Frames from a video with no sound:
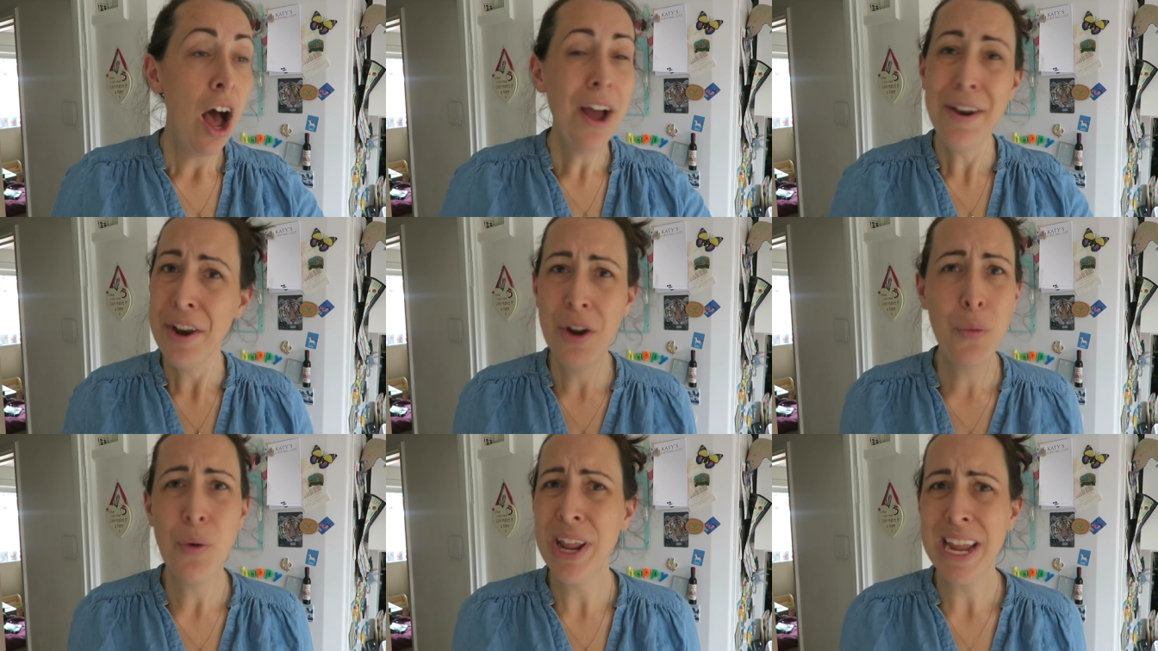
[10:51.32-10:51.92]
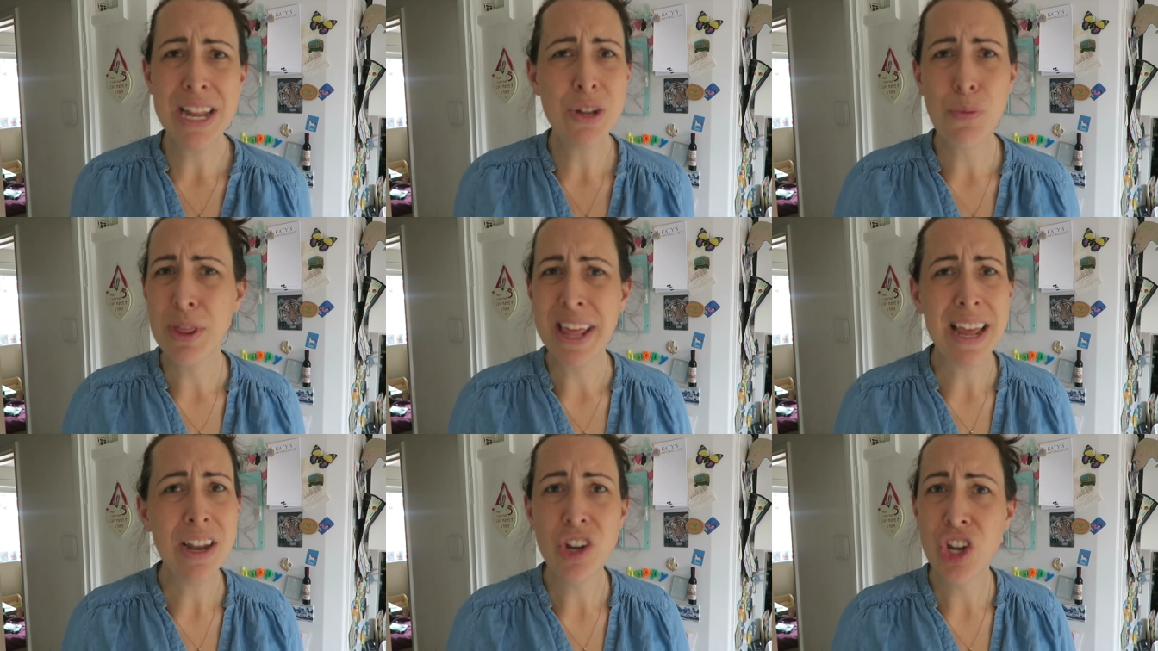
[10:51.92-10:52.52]
I don't know what it is with
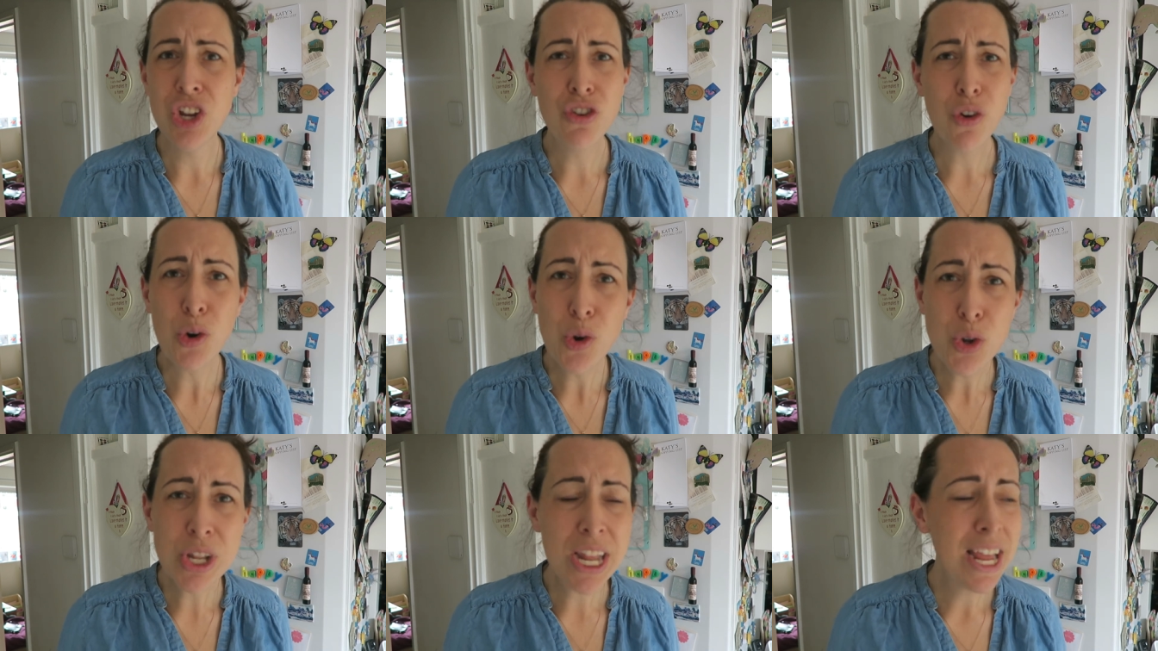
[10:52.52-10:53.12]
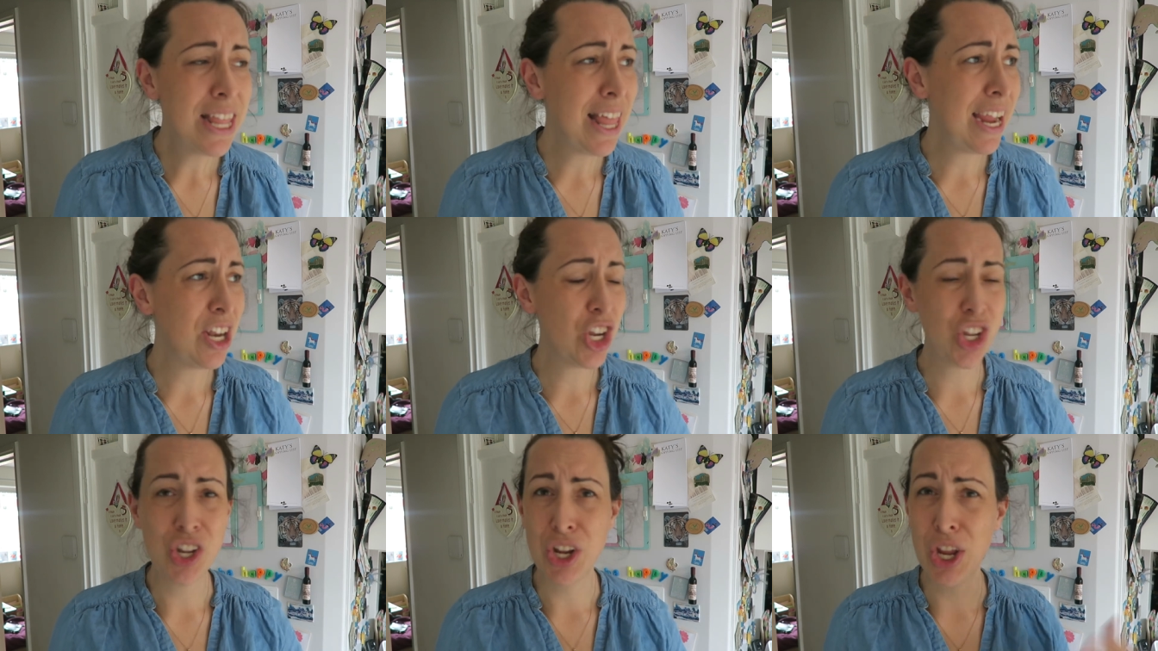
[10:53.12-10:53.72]
kitchen drawers. They
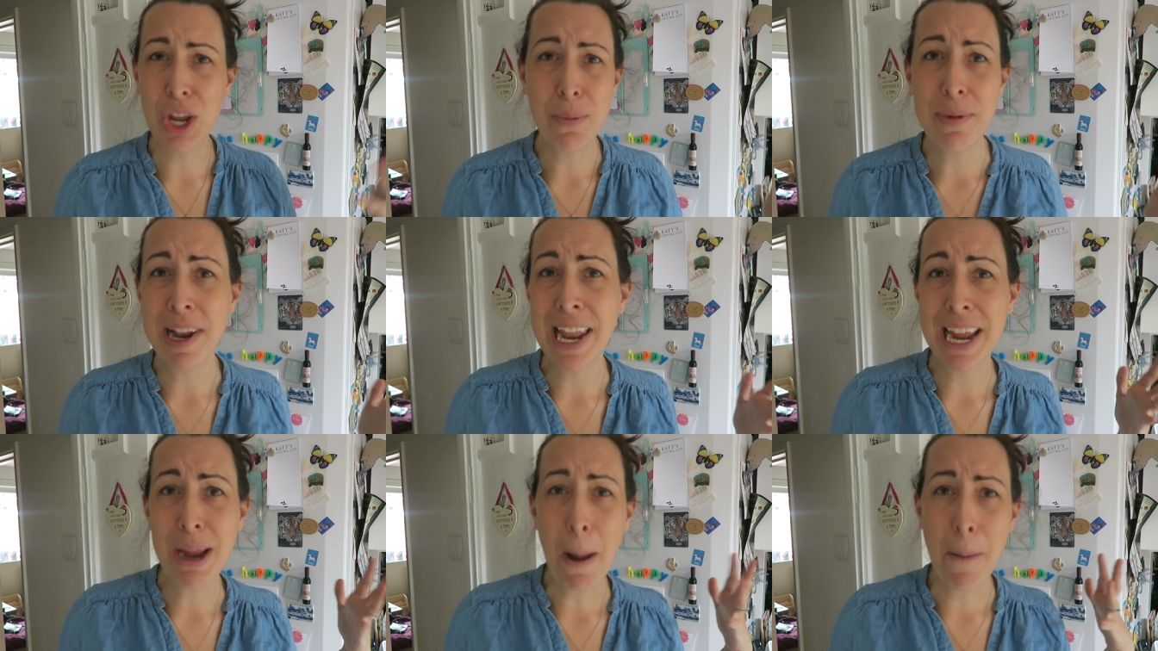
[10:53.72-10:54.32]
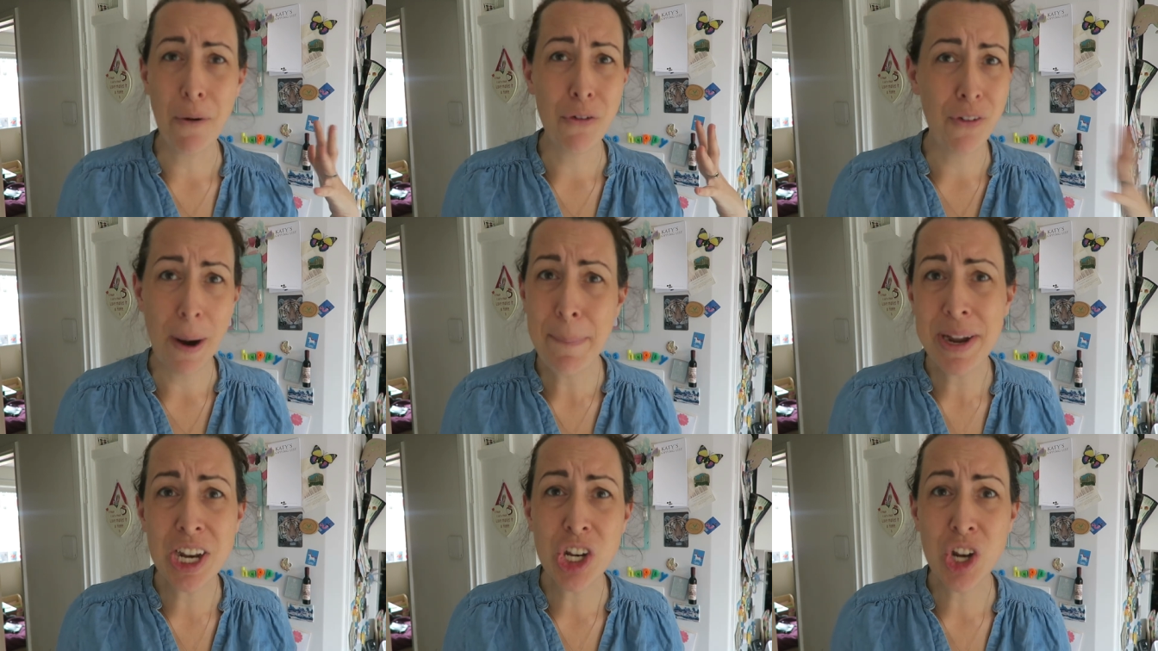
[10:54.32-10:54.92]
just accumulate
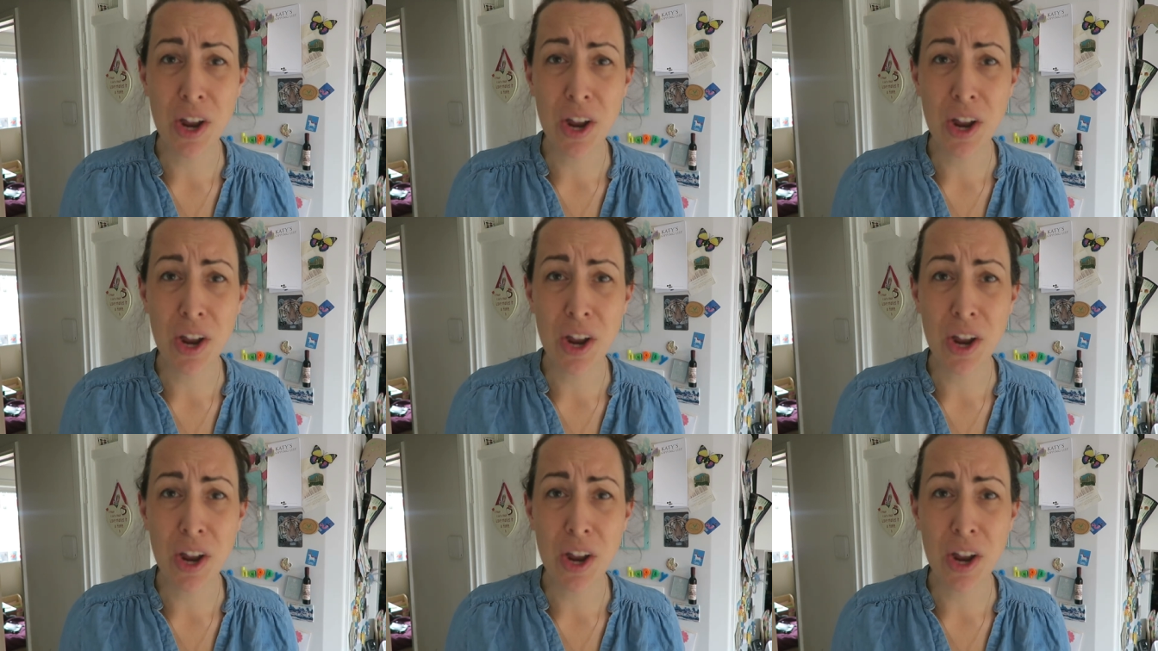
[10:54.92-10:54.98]
rubbish.